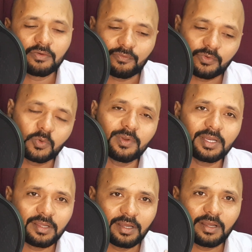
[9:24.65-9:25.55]
You
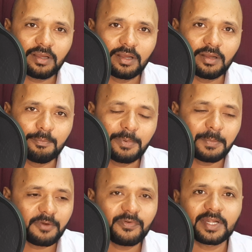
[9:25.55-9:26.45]
will
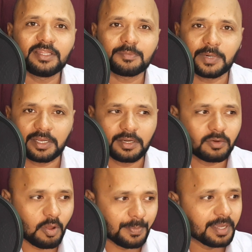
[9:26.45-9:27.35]
perfect in that particular
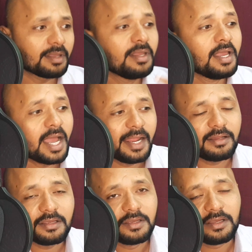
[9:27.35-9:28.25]
topic. And